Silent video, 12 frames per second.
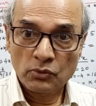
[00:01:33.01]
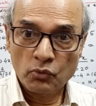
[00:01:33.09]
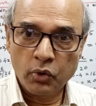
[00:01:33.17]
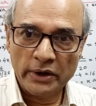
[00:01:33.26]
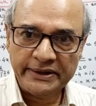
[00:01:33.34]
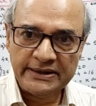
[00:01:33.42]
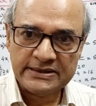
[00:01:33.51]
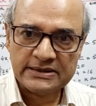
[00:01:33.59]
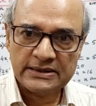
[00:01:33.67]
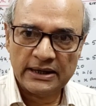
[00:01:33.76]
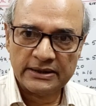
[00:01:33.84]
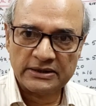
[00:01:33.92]
What is
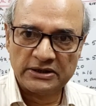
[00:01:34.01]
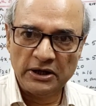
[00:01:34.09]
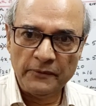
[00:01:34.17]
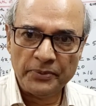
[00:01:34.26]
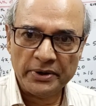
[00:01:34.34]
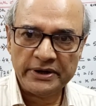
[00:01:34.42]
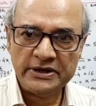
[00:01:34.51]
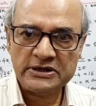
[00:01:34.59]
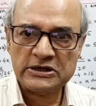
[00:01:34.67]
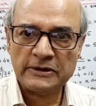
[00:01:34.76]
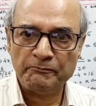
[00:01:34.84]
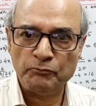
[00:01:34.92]
the
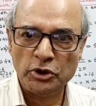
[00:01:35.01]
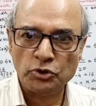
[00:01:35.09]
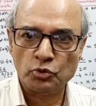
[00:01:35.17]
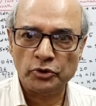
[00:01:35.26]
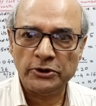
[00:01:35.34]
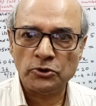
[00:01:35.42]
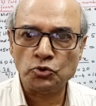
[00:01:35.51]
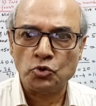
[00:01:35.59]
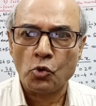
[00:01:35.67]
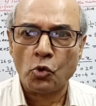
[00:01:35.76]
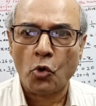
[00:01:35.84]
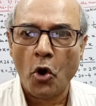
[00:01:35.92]
difference between
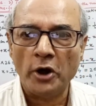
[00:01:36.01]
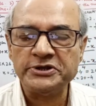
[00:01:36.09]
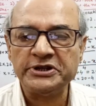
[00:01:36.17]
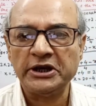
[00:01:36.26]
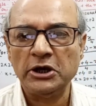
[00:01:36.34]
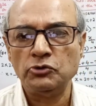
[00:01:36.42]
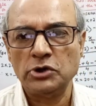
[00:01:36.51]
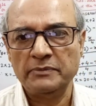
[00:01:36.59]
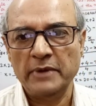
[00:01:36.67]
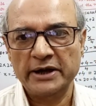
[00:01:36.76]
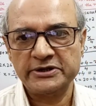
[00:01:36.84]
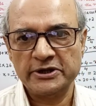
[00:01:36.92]
two consecutive
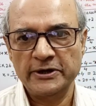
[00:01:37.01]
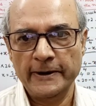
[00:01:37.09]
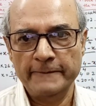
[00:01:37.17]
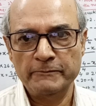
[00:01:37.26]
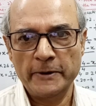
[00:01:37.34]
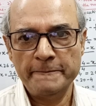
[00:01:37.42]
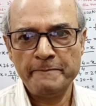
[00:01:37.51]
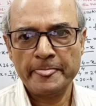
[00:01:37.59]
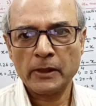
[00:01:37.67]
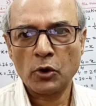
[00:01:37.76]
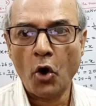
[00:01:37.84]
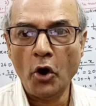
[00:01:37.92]
natural number?
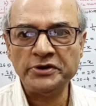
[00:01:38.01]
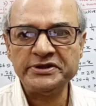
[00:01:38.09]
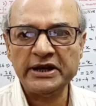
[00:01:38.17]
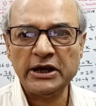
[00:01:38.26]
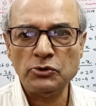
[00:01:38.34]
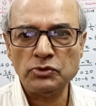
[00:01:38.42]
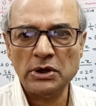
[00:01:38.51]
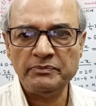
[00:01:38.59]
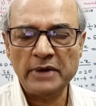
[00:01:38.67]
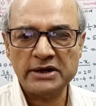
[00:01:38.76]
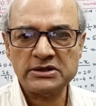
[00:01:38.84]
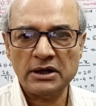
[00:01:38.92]
Consecutive
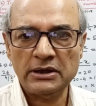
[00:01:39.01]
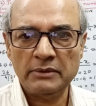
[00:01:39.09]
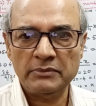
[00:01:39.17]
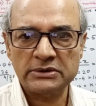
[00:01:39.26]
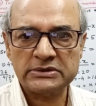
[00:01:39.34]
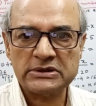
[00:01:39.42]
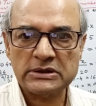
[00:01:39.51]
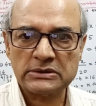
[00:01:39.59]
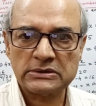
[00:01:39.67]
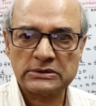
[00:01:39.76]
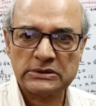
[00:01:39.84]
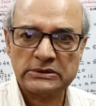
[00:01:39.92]
natural number,
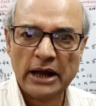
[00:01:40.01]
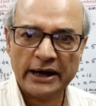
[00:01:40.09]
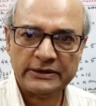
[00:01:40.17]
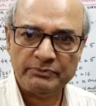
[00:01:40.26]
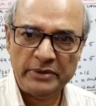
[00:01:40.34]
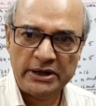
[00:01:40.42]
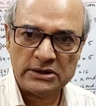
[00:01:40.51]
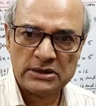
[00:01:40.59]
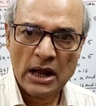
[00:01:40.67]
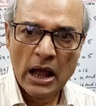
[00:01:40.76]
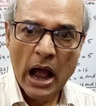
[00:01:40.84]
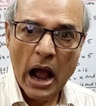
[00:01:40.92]
that
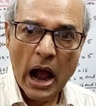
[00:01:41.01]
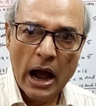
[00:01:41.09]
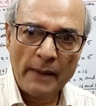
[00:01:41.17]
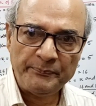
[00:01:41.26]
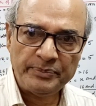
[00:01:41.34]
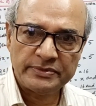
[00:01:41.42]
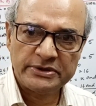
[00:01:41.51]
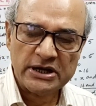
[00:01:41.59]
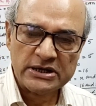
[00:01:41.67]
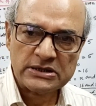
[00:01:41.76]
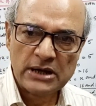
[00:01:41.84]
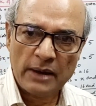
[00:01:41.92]
means
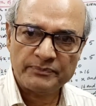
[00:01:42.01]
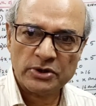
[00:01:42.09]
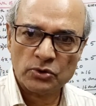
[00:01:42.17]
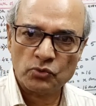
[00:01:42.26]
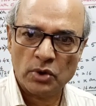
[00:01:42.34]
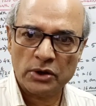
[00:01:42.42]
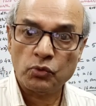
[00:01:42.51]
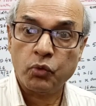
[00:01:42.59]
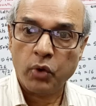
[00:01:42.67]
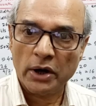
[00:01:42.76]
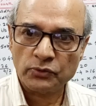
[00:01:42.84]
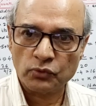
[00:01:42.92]
just after 1,
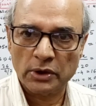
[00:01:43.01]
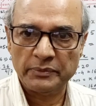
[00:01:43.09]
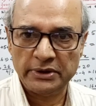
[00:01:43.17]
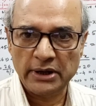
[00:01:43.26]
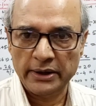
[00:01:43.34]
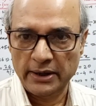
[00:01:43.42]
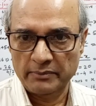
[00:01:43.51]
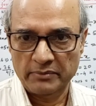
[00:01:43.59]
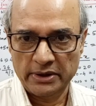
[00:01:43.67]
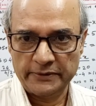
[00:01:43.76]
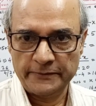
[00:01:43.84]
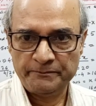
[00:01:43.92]
what will be the number?